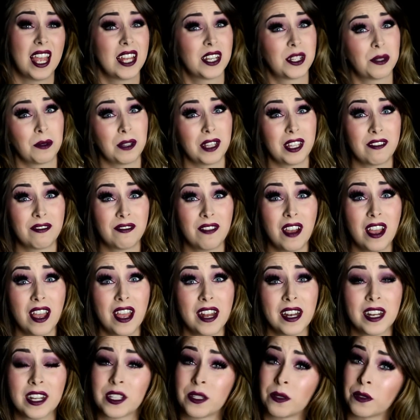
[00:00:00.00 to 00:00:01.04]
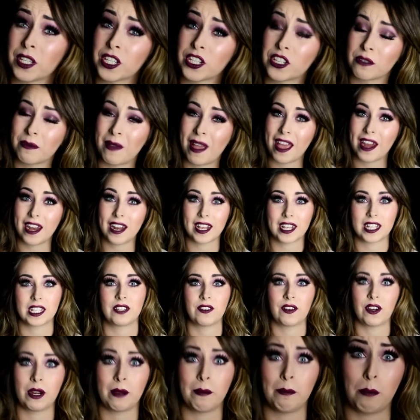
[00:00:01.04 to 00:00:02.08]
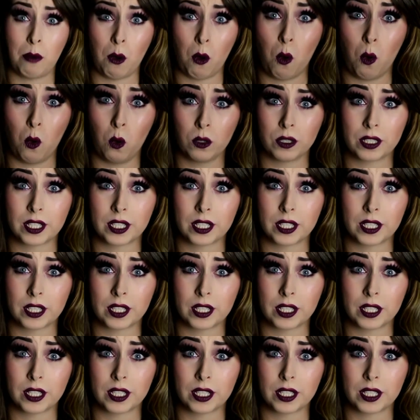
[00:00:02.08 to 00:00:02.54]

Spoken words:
It's really fun, it's really dramatic, it's very bold.